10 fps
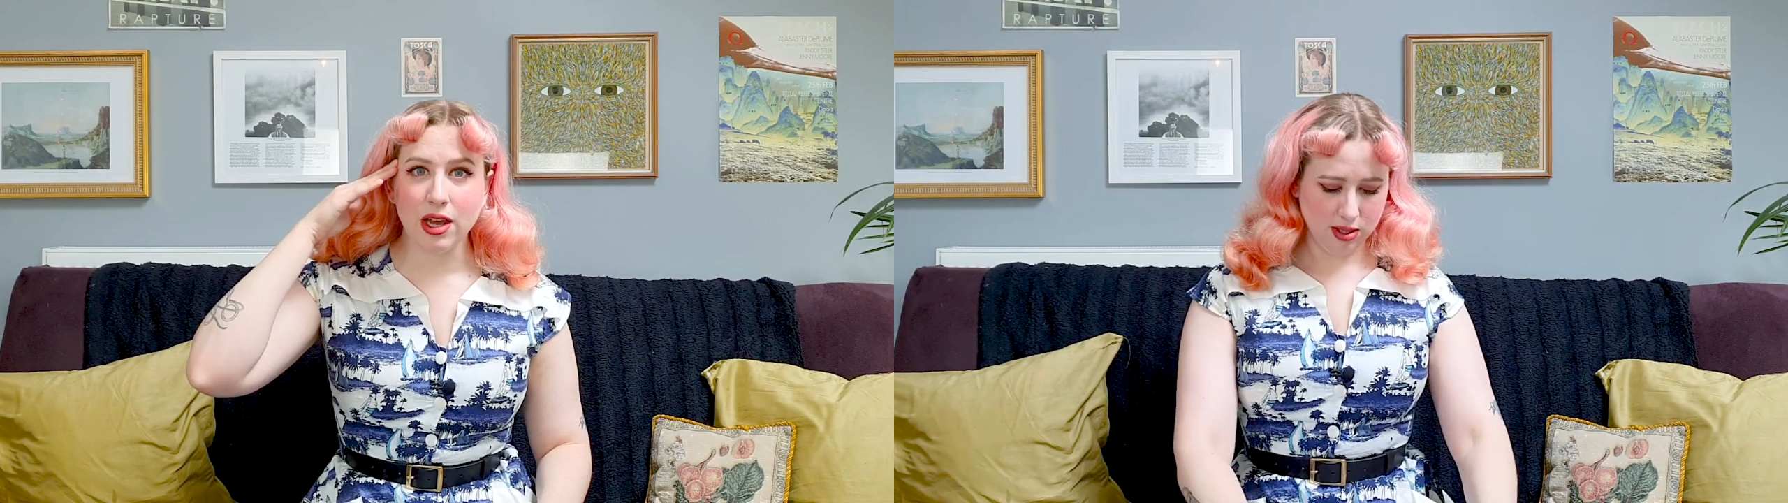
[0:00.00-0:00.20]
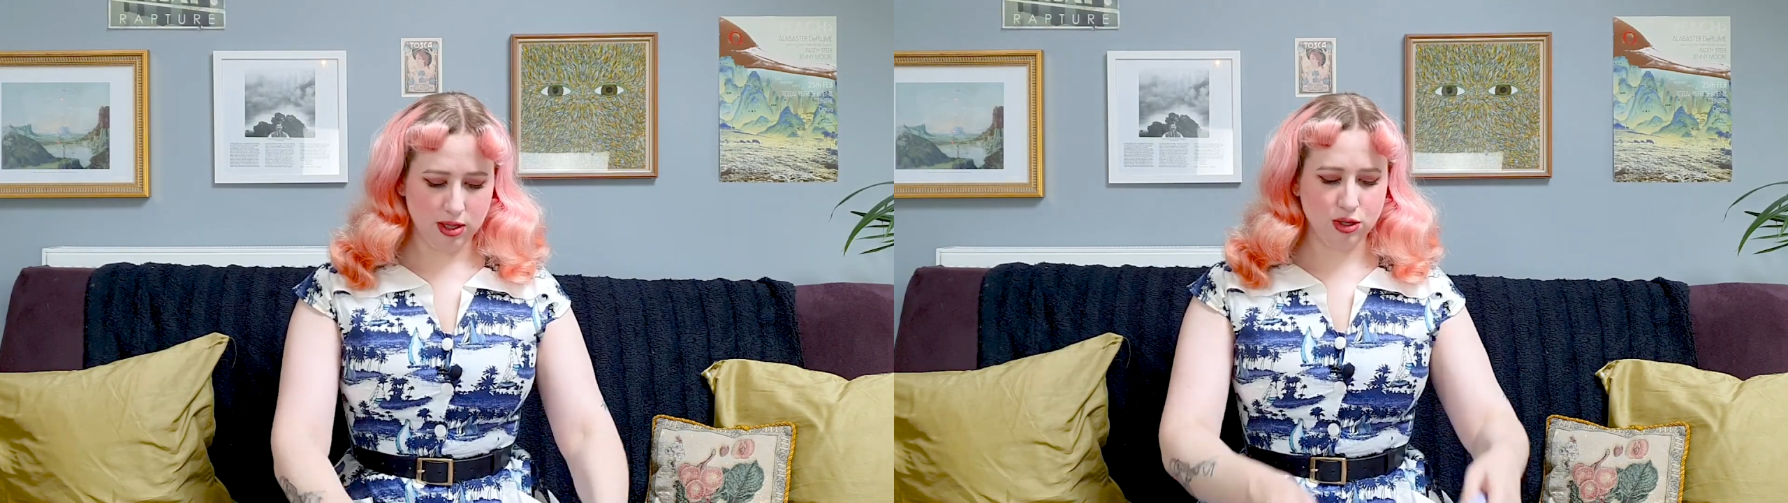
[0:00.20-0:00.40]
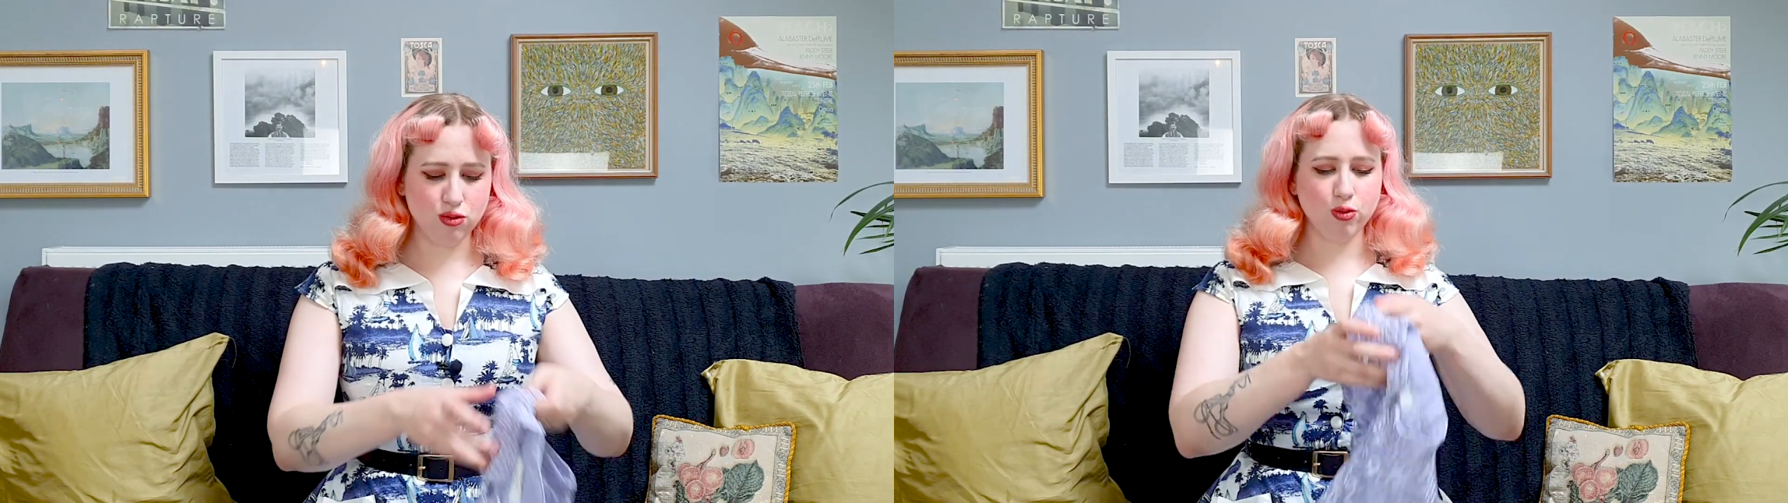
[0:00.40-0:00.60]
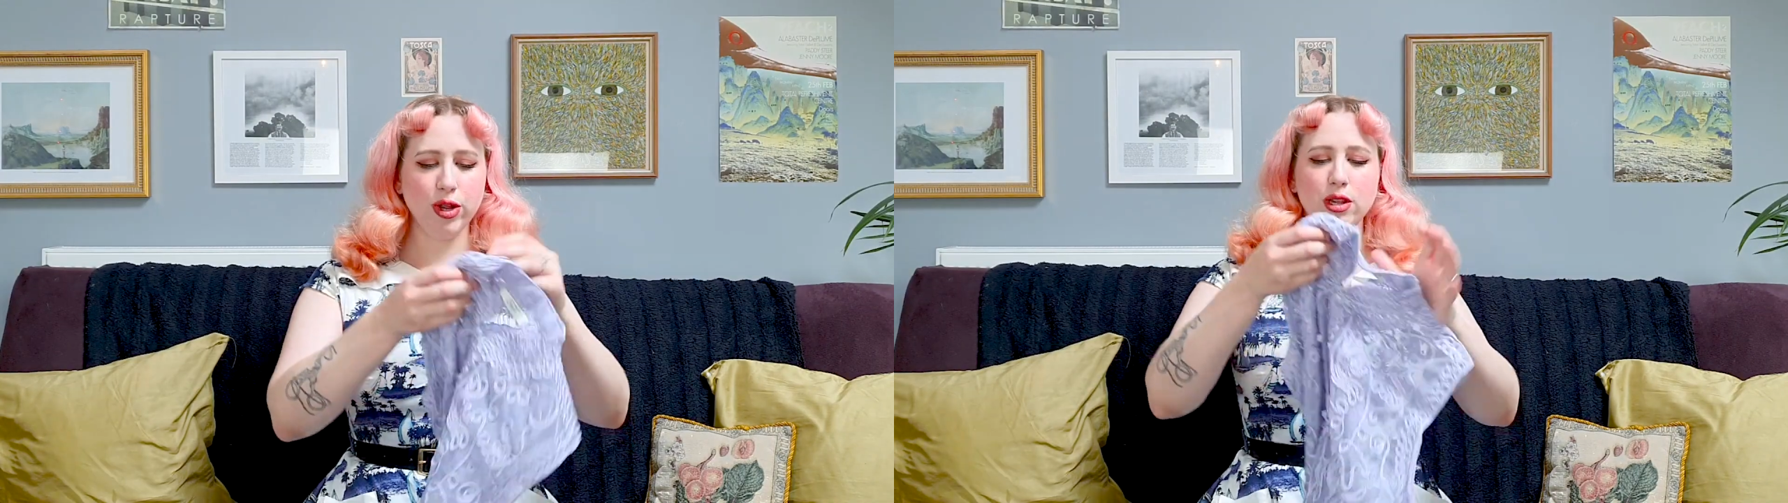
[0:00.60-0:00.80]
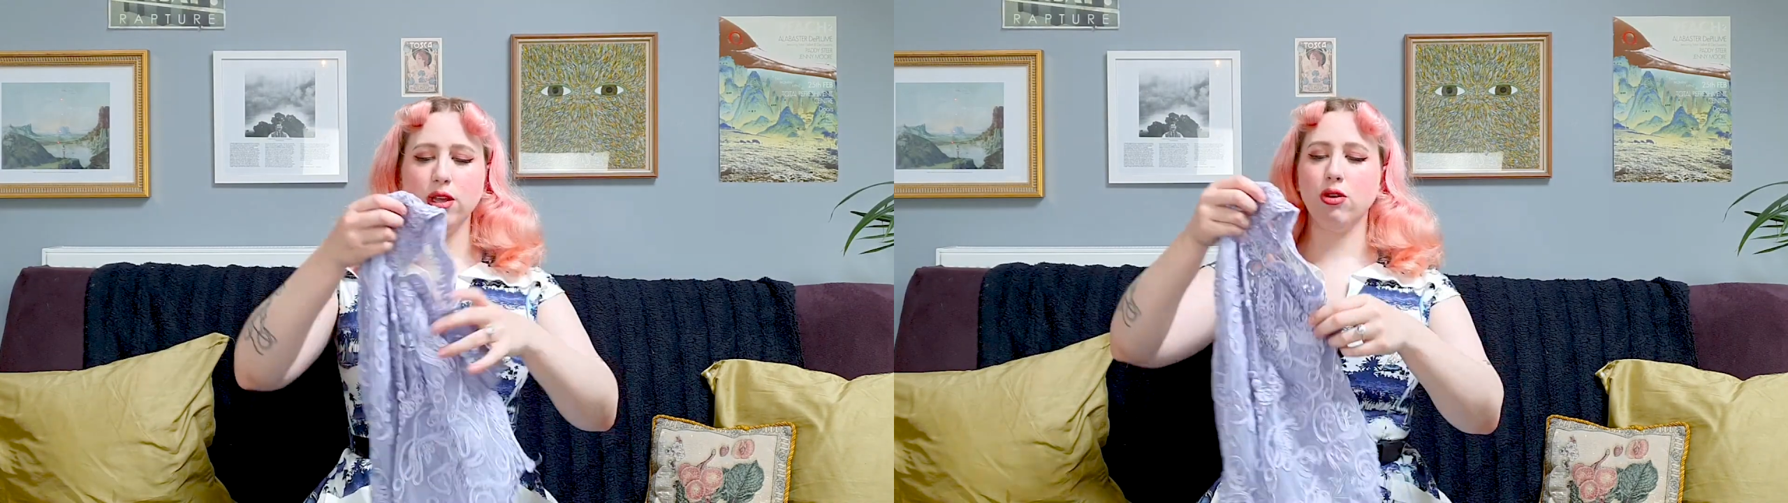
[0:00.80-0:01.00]
It's this
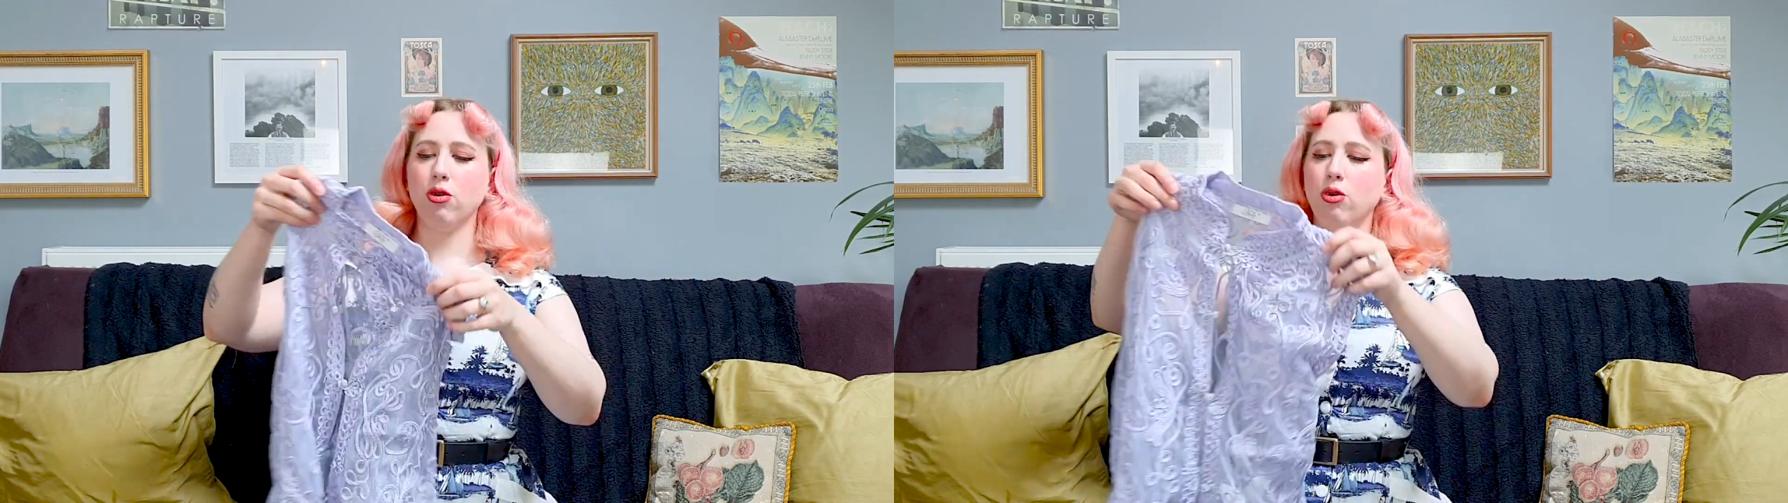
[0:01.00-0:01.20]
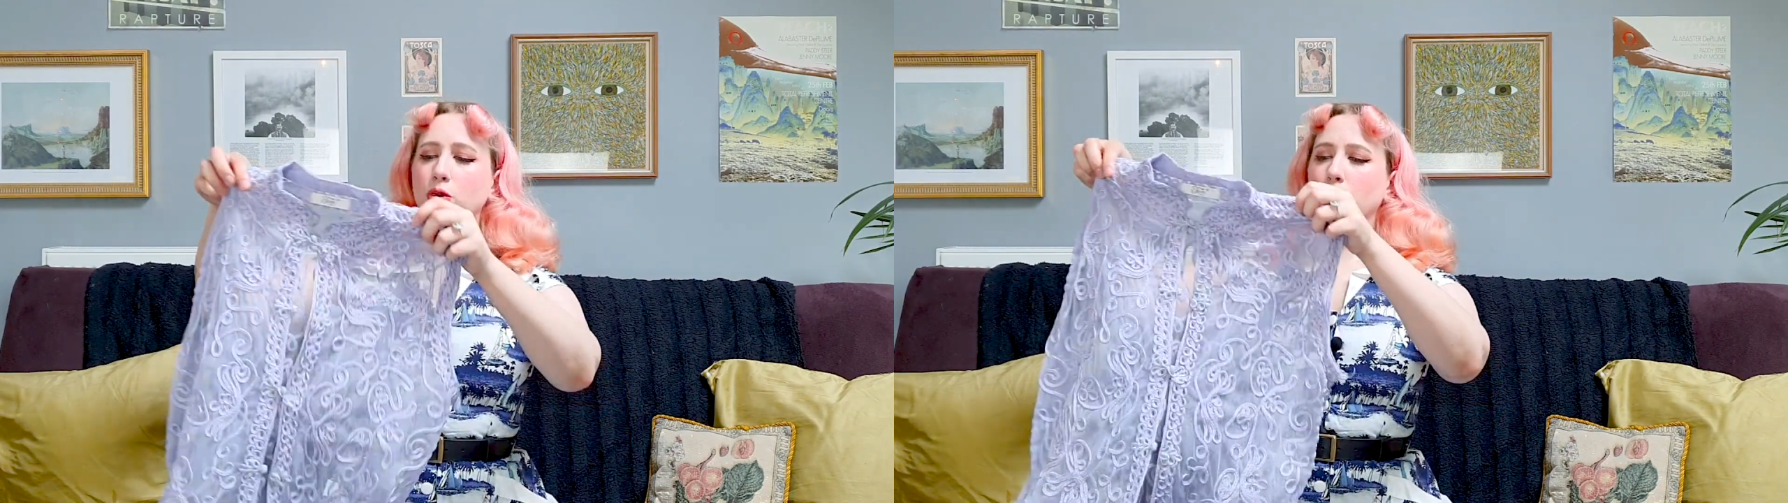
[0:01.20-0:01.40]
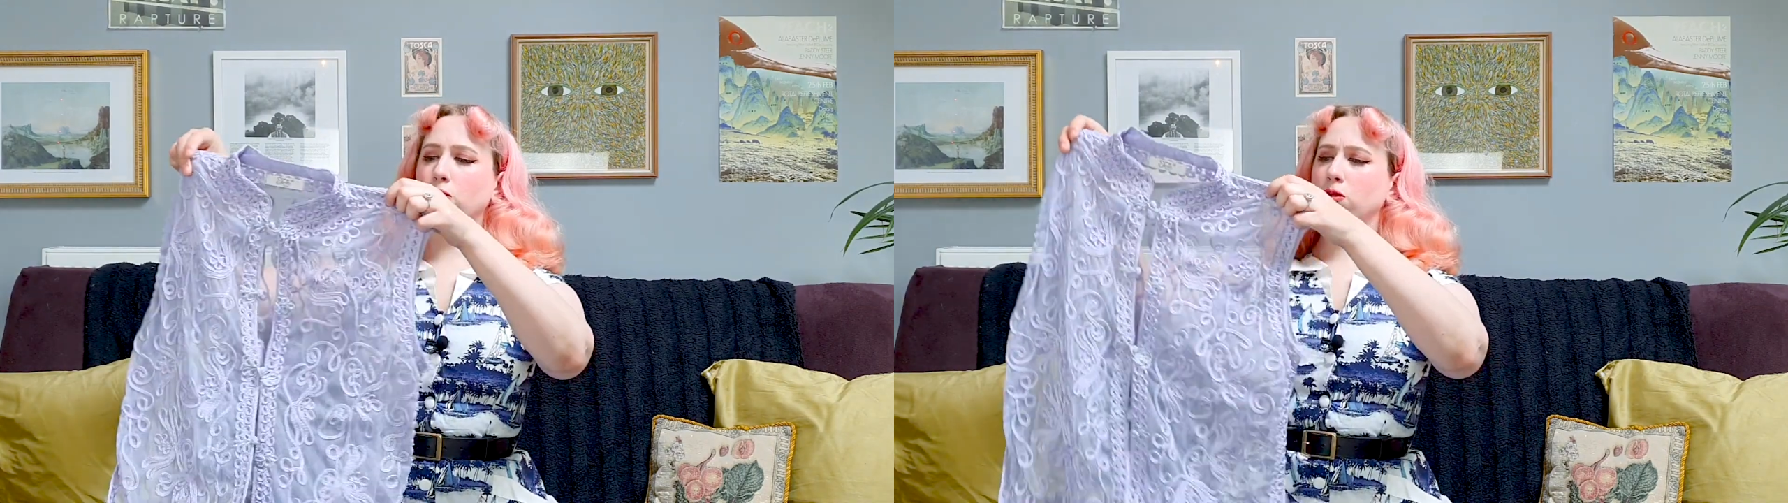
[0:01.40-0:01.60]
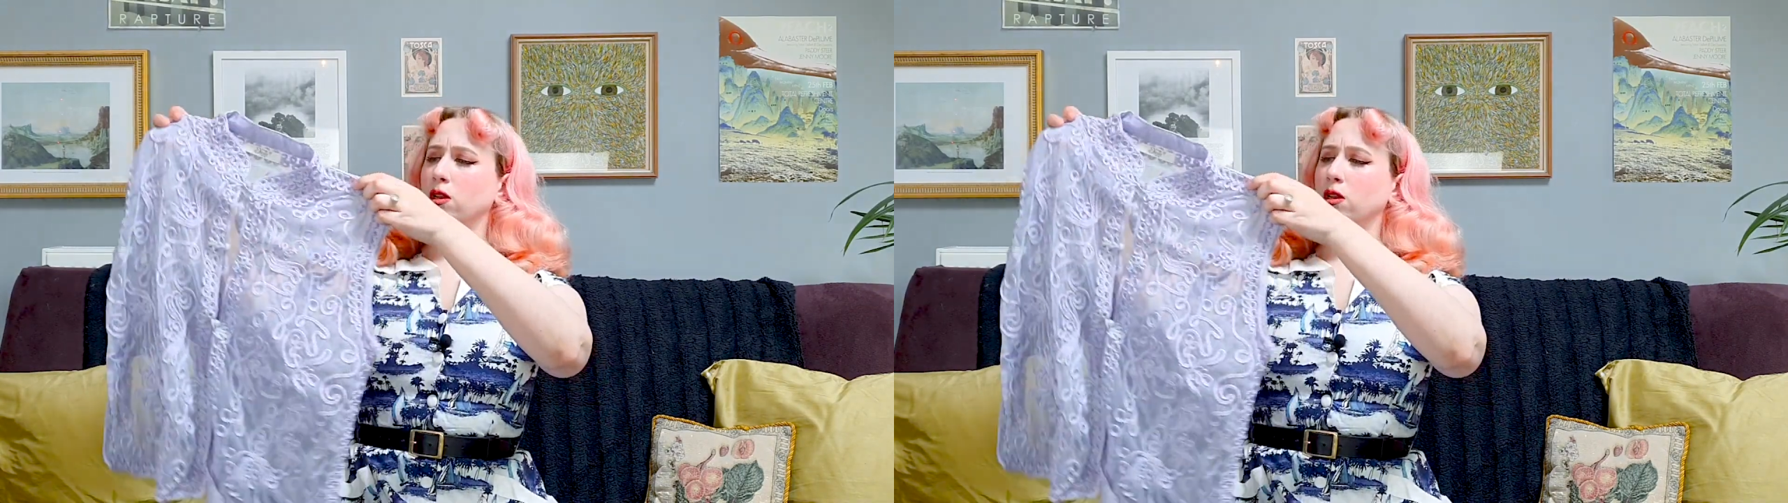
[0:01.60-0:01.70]
really cool